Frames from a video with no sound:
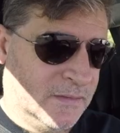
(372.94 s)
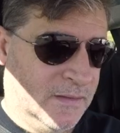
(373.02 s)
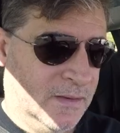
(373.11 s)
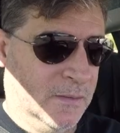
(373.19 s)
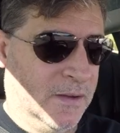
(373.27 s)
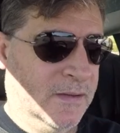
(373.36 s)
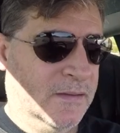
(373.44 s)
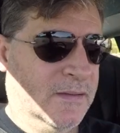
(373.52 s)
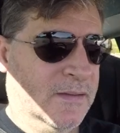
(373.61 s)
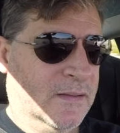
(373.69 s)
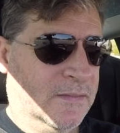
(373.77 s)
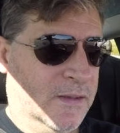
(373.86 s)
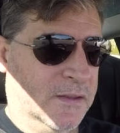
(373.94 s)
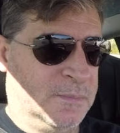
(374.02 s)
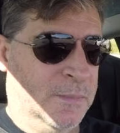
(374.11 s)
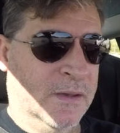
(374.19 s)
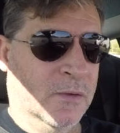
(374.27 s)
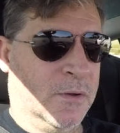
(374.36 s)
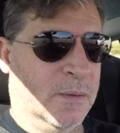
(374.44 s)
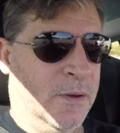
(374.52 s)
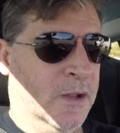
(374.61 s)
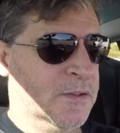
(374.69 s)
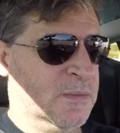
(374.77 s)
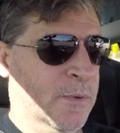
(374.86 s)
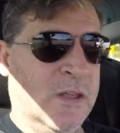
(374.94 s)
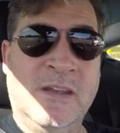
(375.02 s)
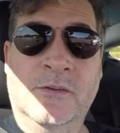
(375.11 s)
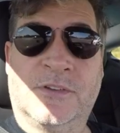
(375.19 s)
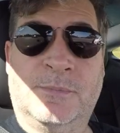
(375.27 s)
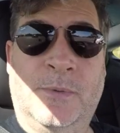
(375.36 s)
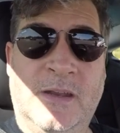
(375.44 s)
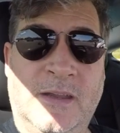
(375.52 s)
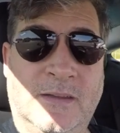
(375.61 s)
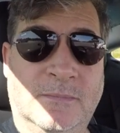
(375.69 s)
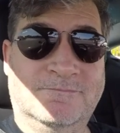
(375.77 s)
Anyway, the next bit autopilot speeding, not speeding.